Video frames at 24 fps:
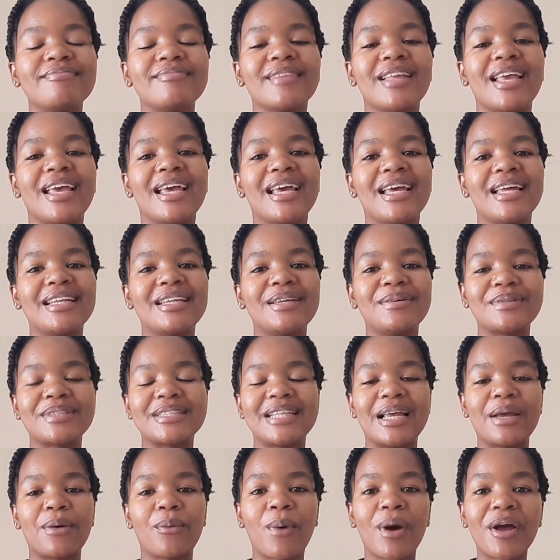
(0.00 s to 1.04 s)
And he was
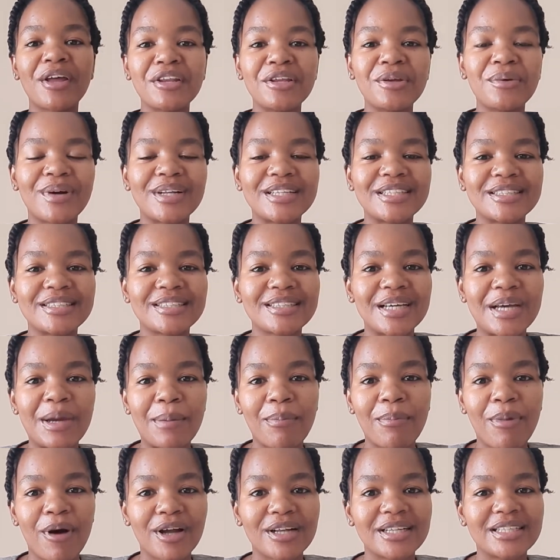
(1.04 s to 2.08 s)
like, why do you want a
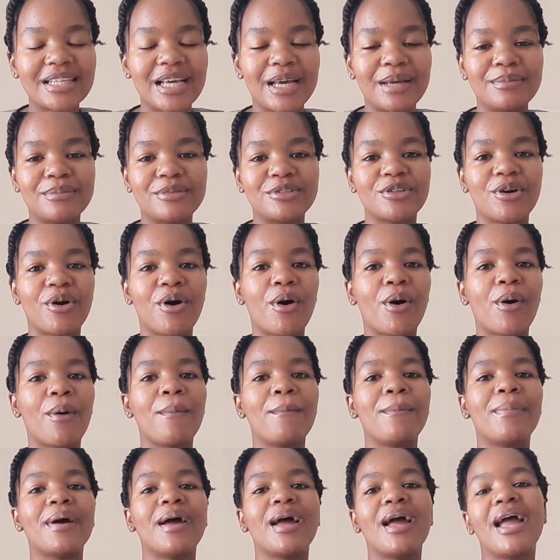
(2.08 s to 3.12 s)
part-time
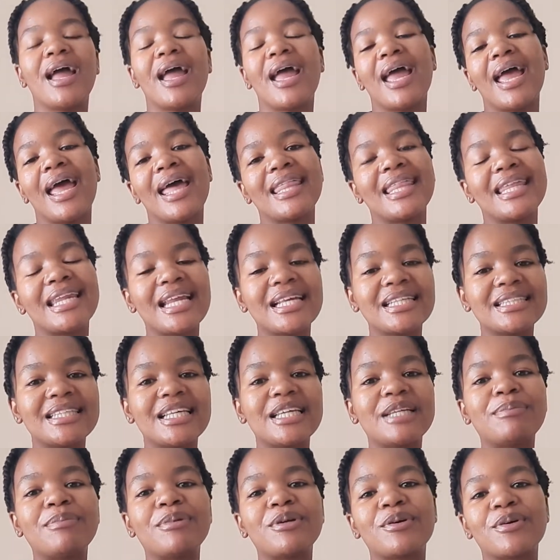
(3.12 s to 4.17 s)
job? And then I
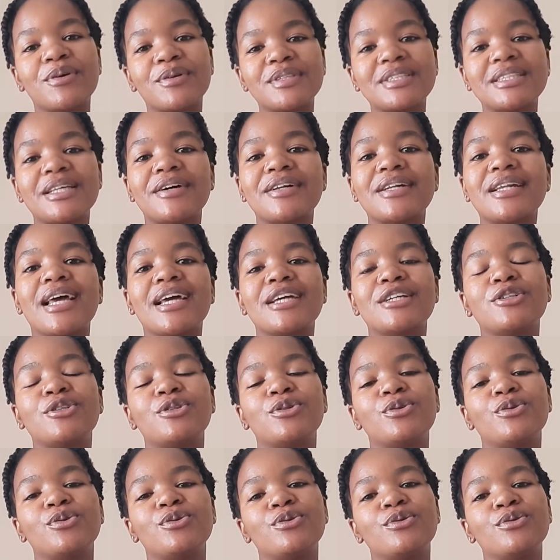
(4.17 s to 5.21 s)
said, because I'd like
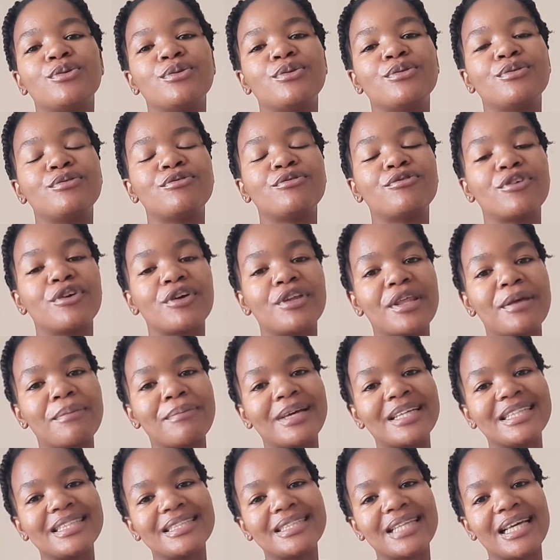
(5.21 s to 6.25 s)
to further
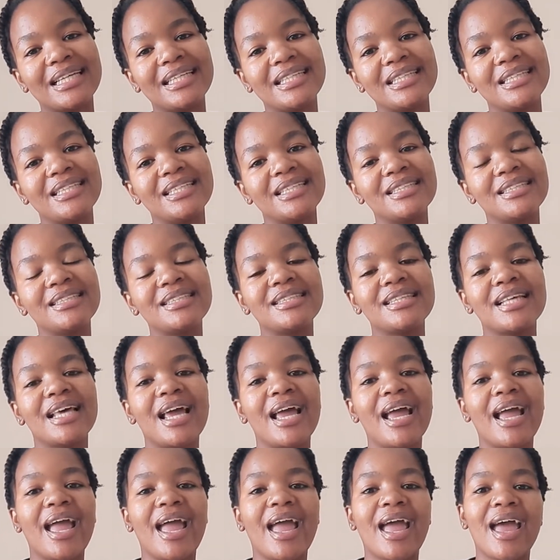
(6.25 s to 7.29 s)
my studies,
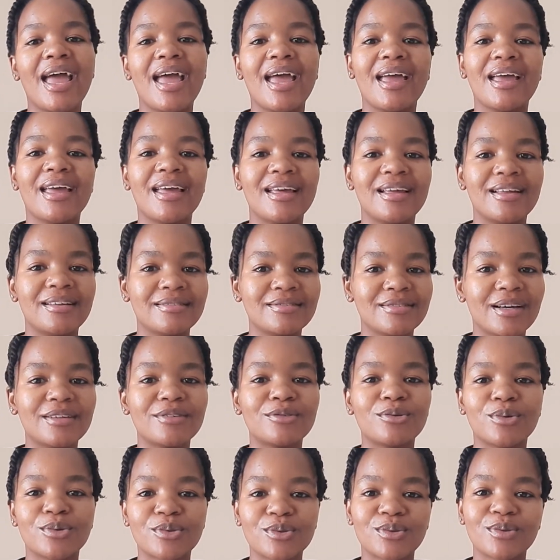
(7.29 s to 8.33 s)
and
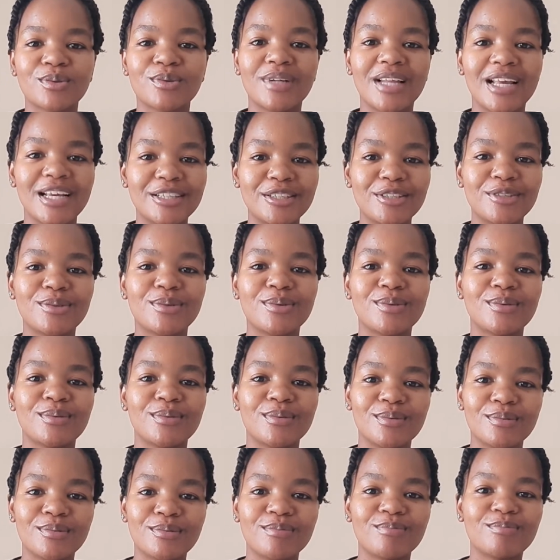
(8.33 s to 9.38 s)
I'd also like to
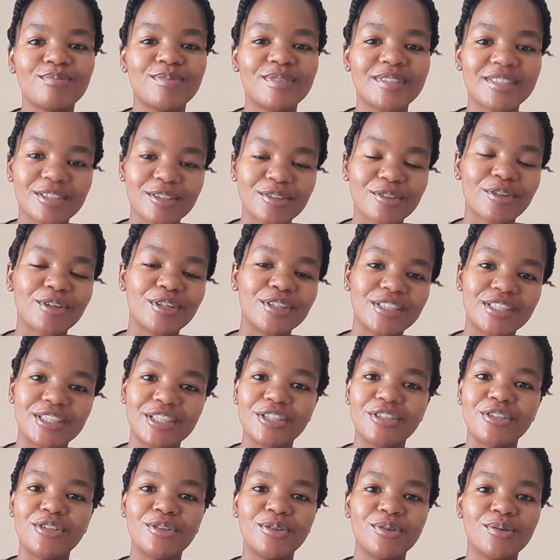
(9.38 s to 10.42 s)
still
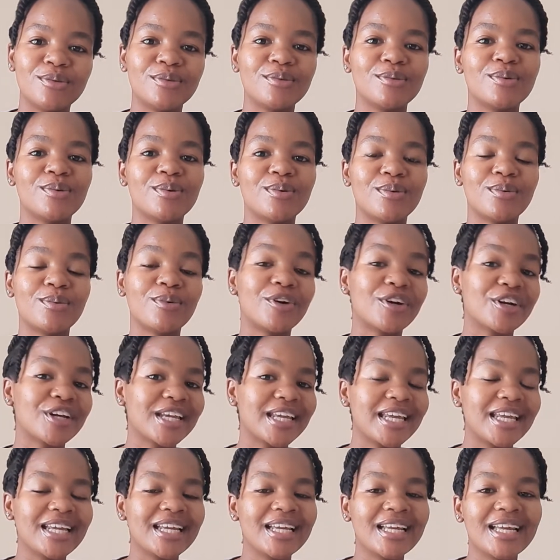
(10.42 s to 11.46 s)
continue
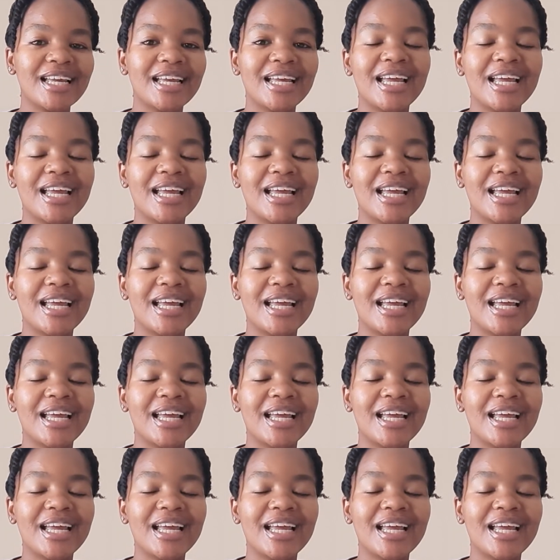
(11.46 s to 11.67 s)
working,